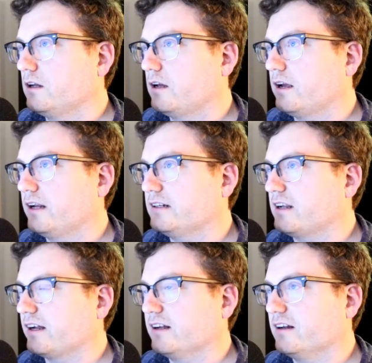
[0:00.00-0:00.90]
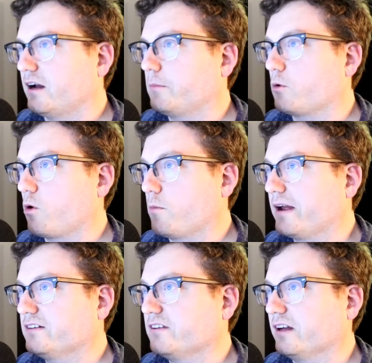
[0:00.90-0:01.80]
I'm a
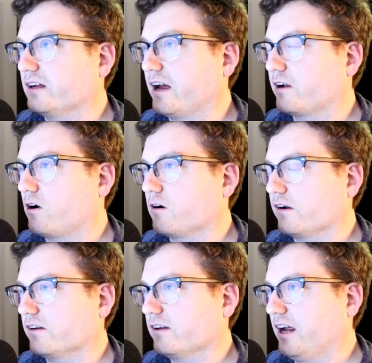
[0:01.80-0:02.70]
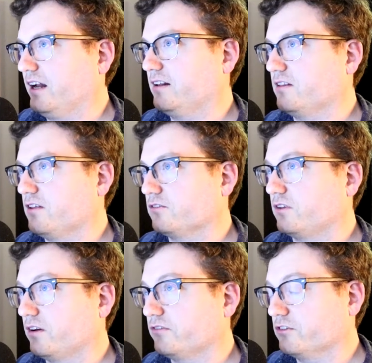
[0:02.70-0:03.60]
romantic at heart, and this
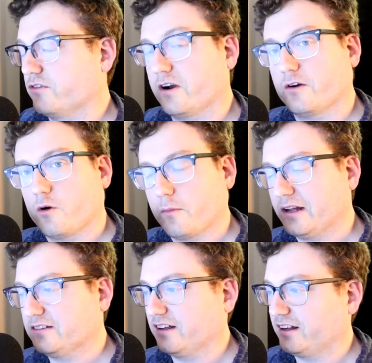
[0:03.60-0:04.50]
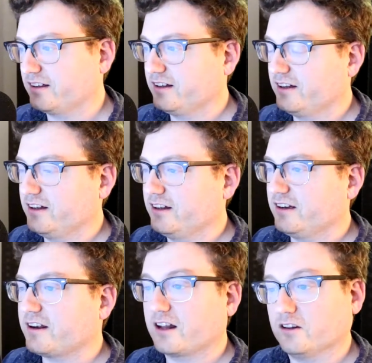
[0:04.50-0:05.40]
stuff is very romantic.
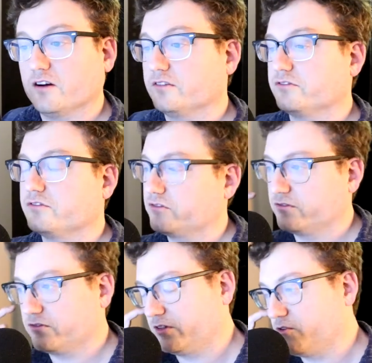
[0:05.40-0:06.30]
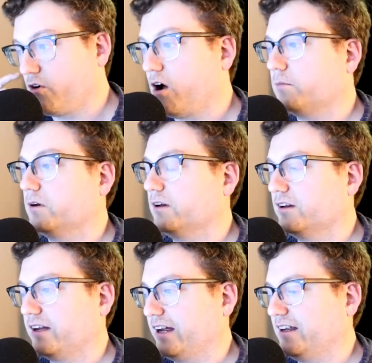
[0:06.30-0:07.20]
And I love the drama
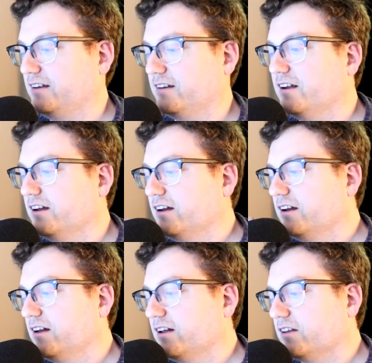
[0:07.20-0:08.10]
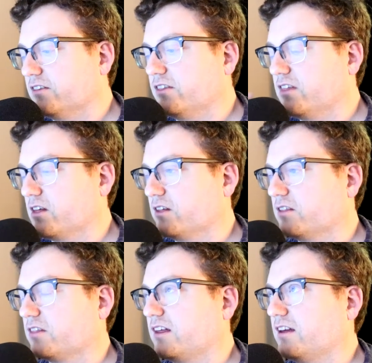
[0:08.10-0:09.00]
and
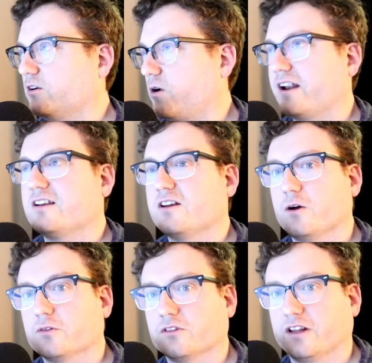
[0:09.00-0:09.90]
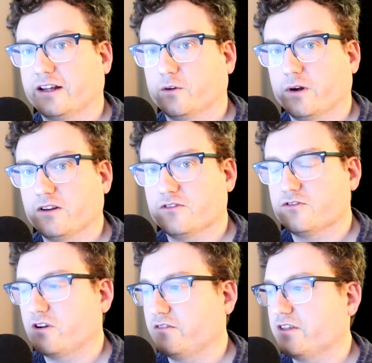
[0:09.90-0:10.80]
the grandiose language
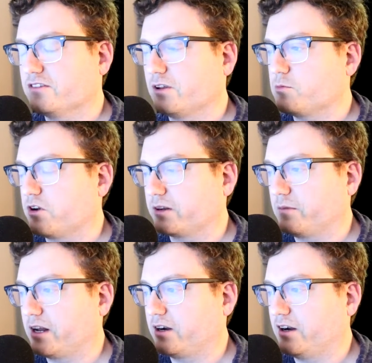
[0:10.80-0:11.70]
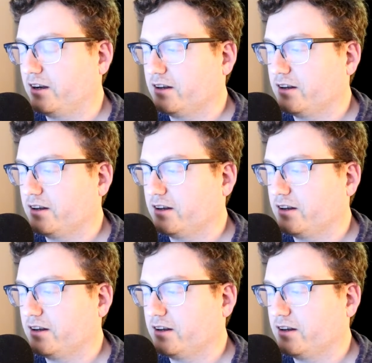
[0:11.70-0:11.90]
of this subject matter.